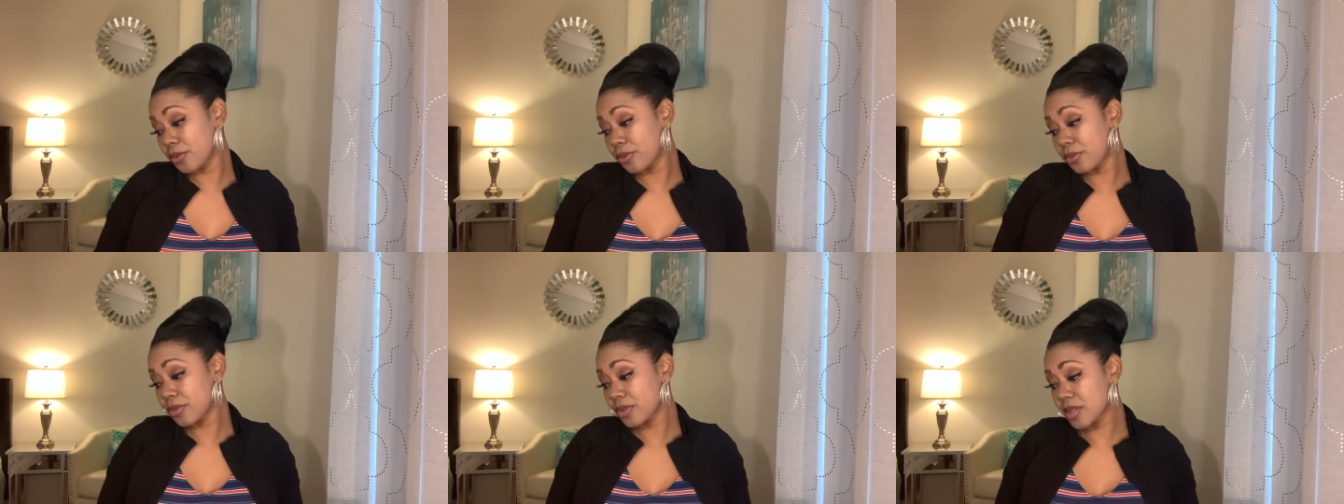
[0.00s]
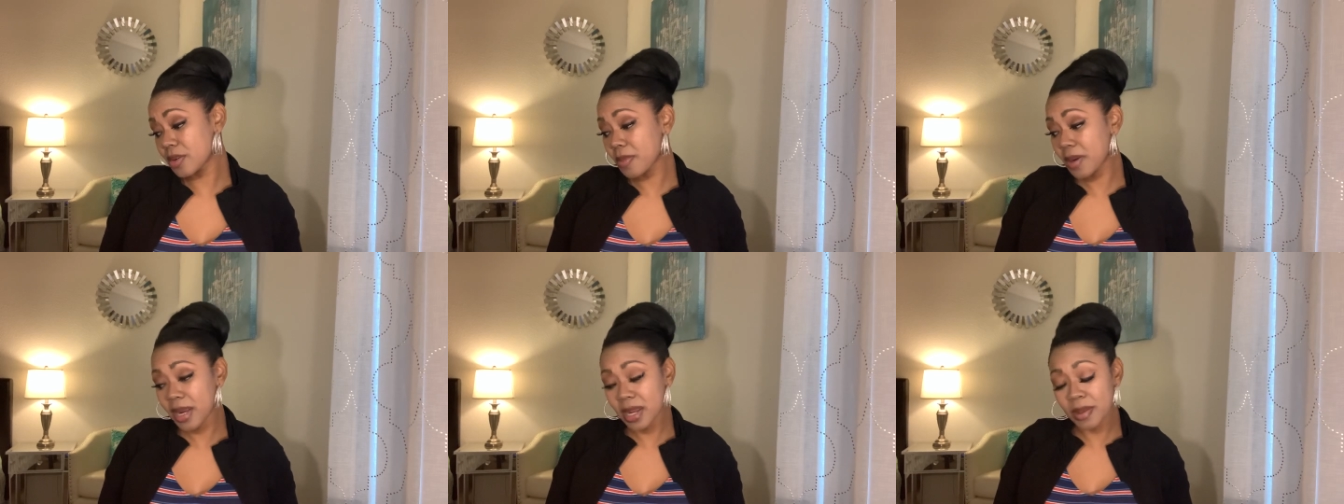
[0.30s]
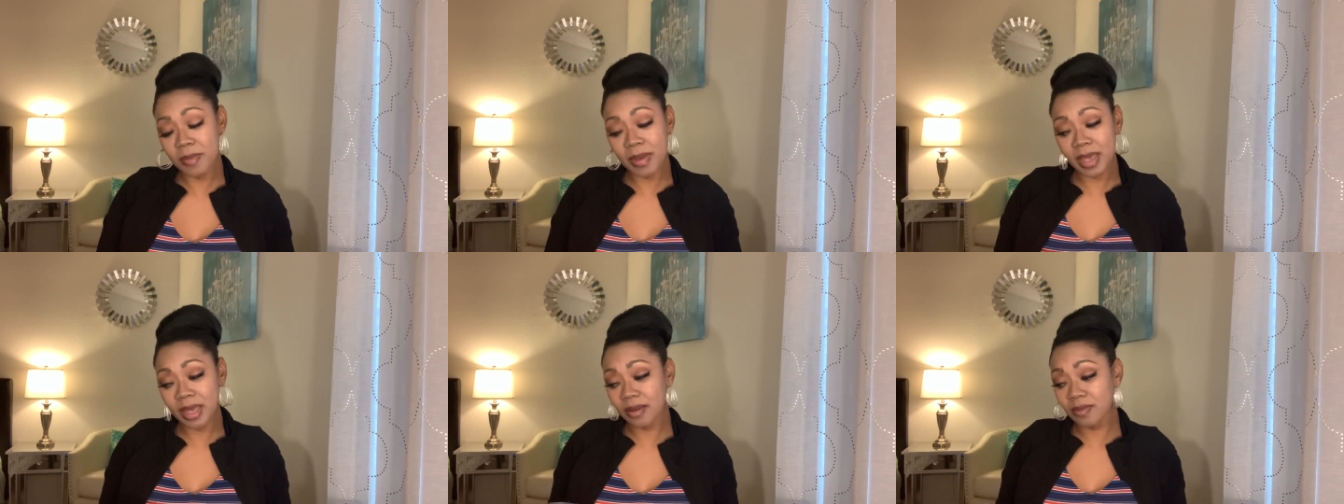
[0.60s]
Somebody
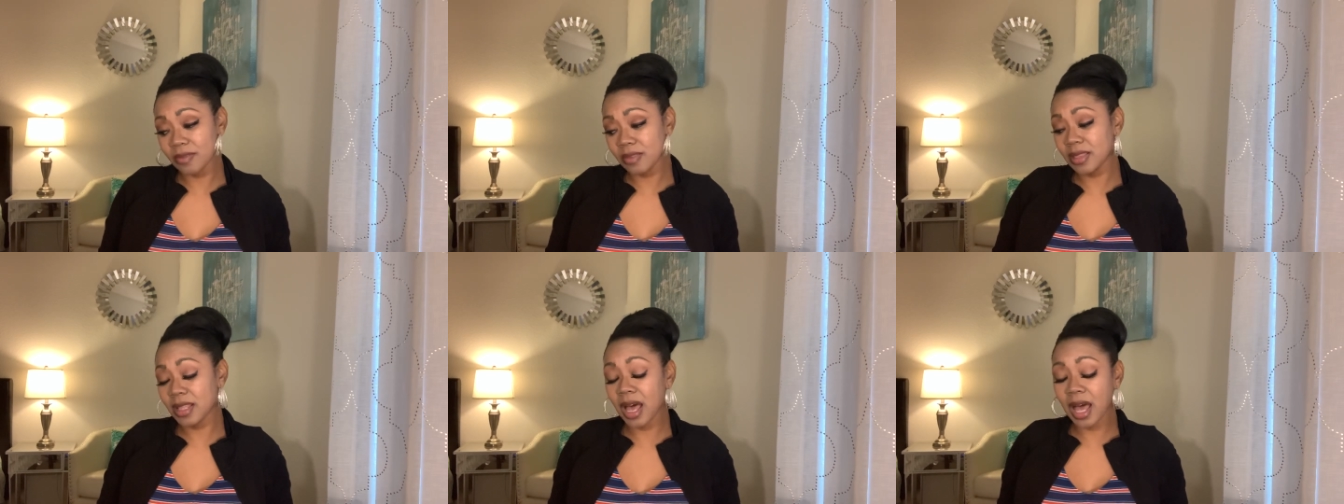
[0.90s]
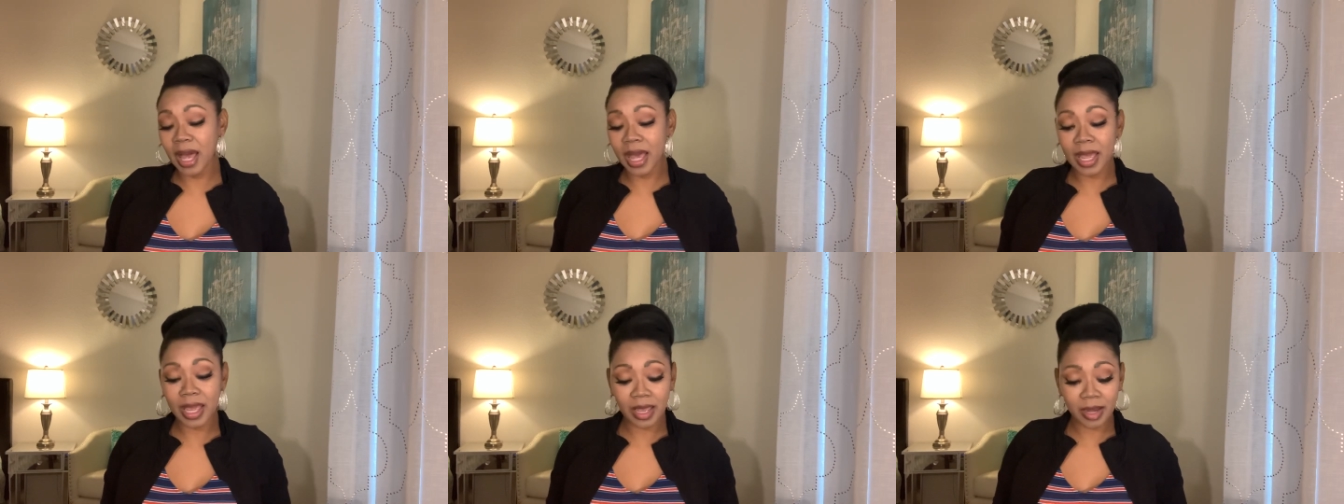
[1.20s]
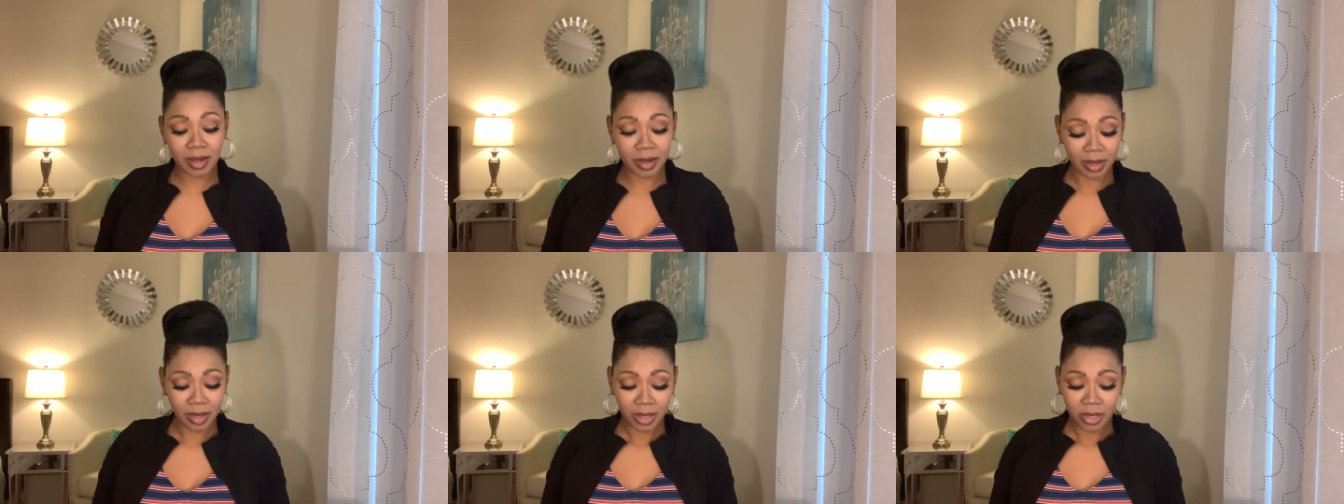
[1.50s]
may have lied,
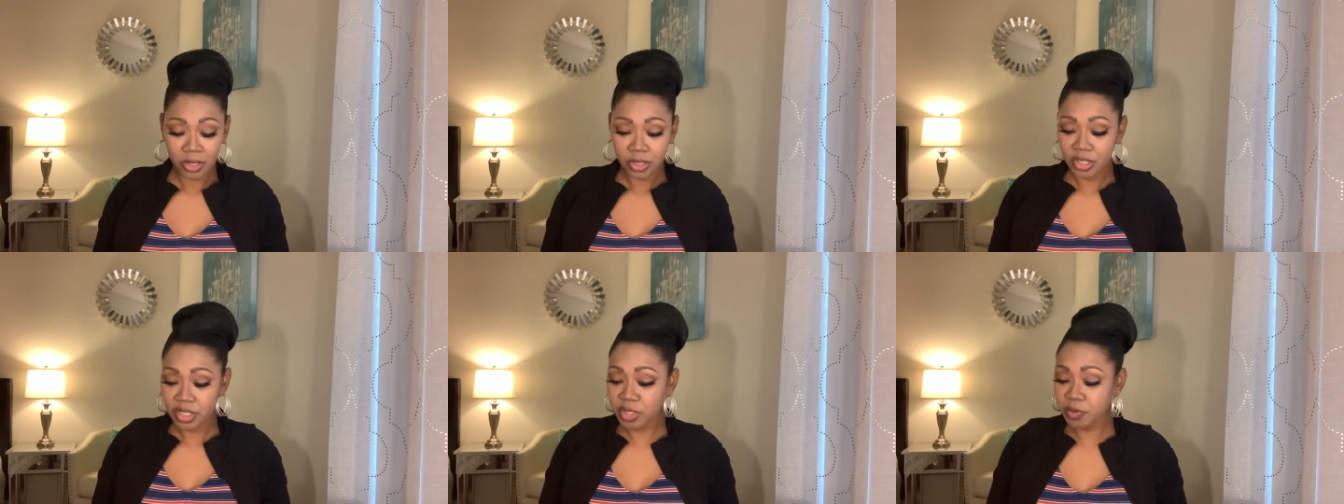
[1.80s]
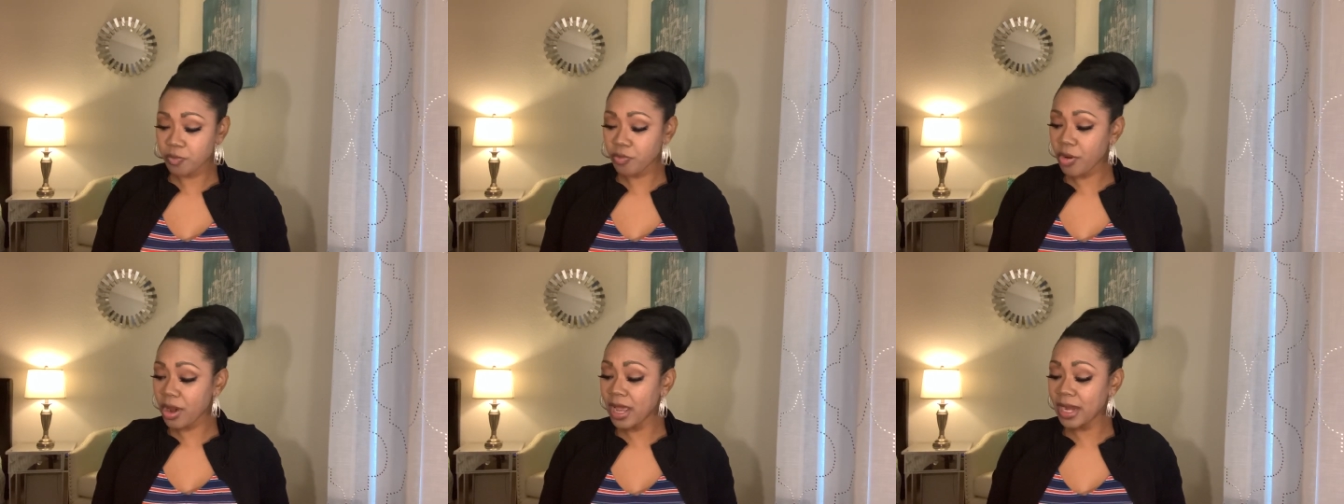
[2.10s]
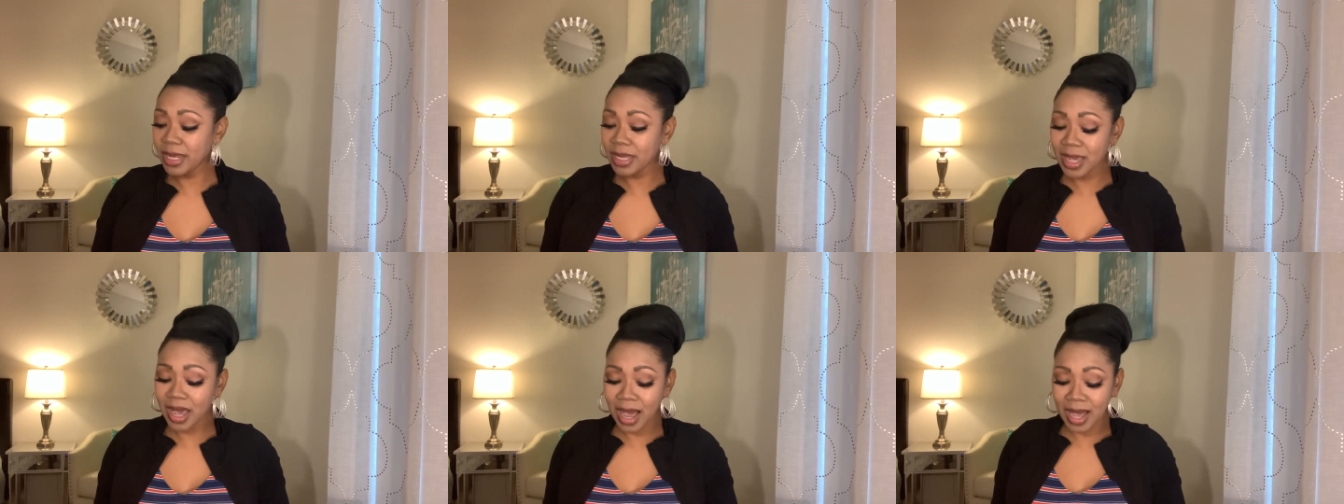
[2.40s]

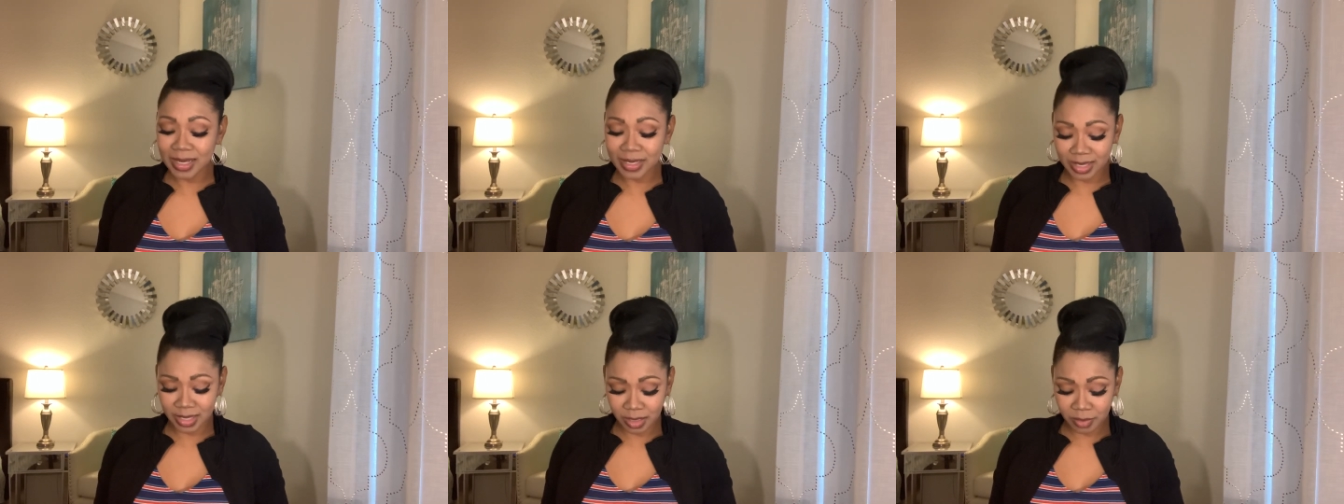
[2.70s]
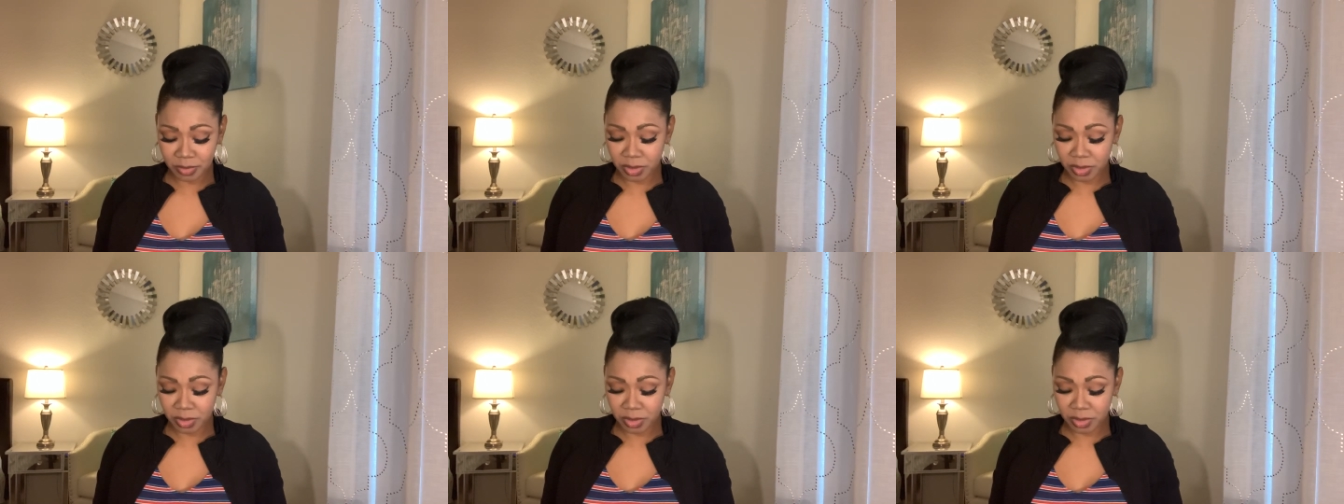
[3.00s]
spread gossip,